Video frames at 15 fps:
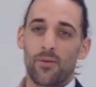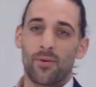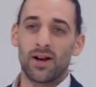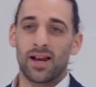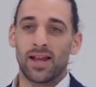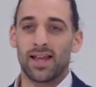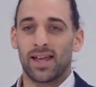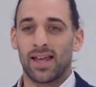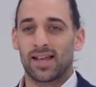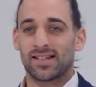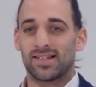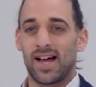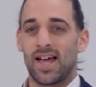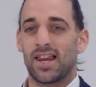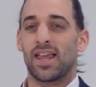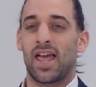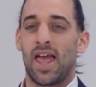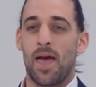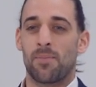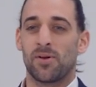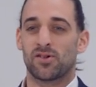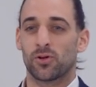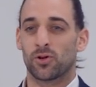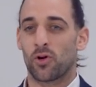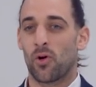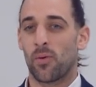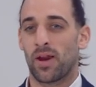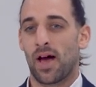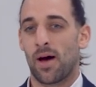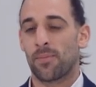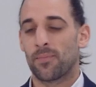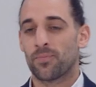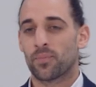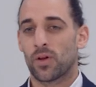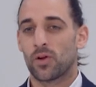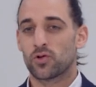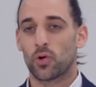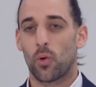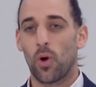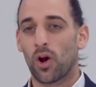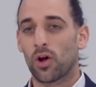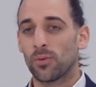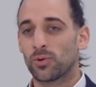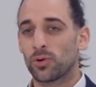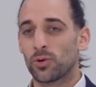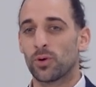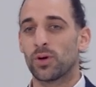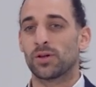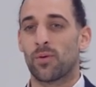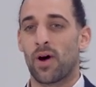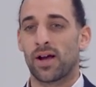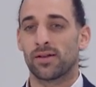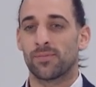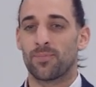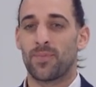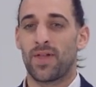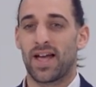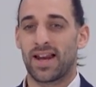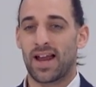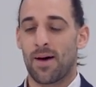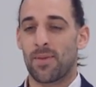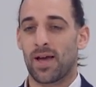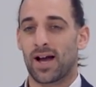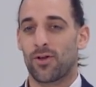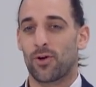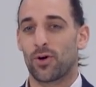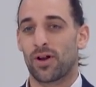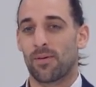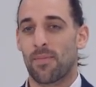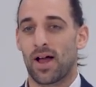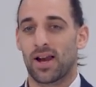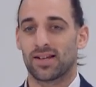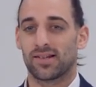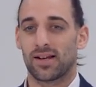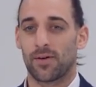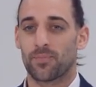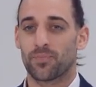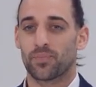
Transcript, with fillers: really exciting episode coming up. So welcome to Do It Right, Dynamic Hydronic Balancing.